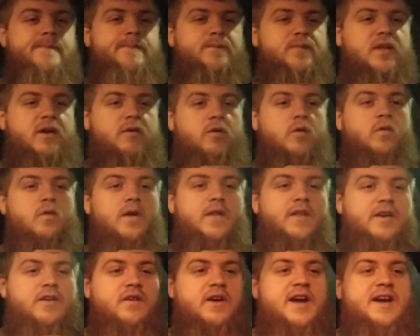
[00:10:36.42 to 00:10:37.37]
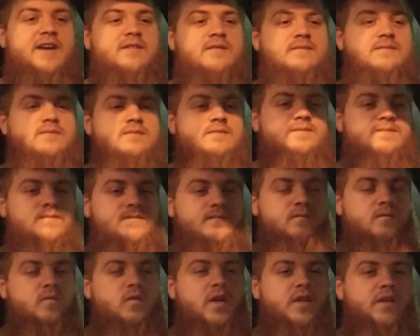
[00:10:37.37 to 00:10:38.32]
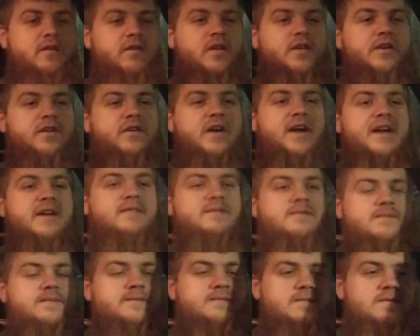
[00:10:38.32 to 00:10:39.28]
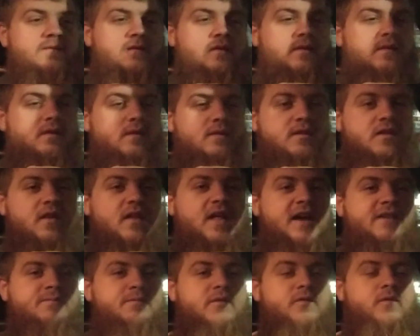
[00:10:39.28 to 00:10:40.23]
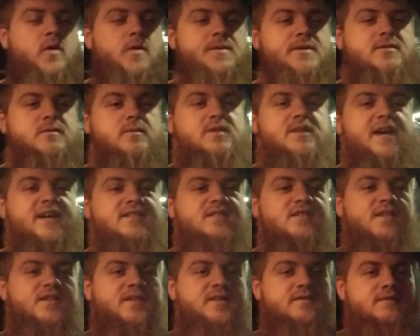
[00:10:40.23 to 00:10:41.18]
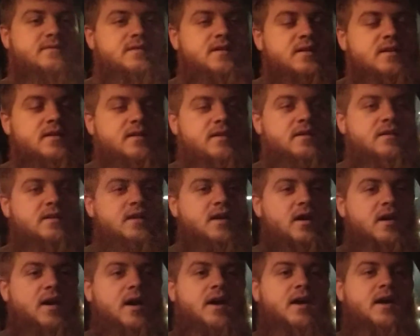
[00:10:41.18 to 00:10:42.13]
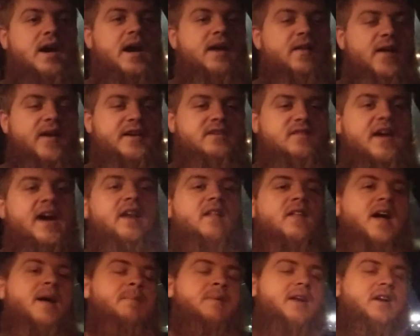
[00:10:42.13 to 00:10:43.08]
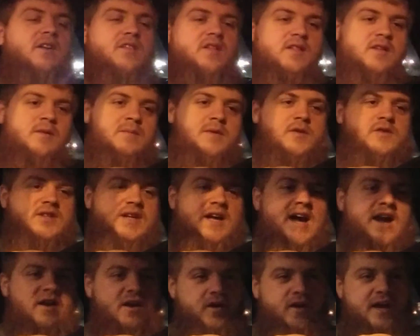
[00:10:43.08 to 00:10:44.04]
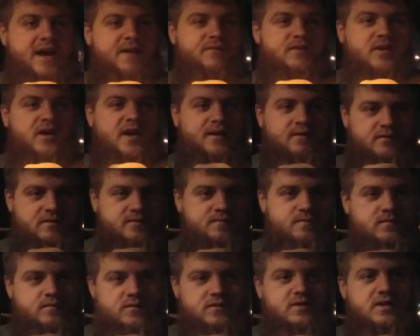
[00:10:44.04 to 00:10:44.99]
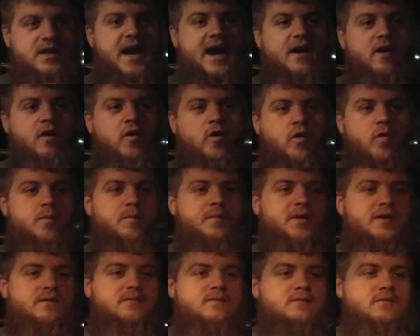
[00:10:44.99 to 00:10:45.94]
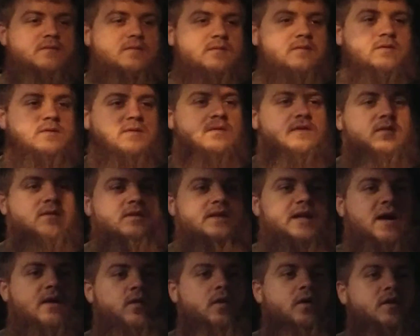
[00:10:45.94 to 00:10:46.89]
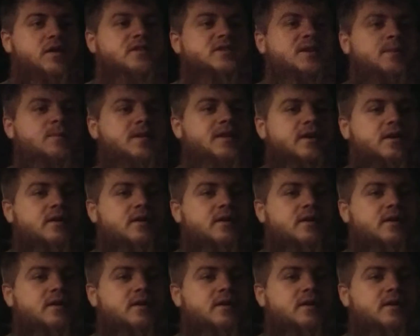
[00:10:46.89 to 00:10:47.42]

They were really great. Really, really great. The live performance was excellent. I liked that a lot better than the music I heard after I got home and downloaded some of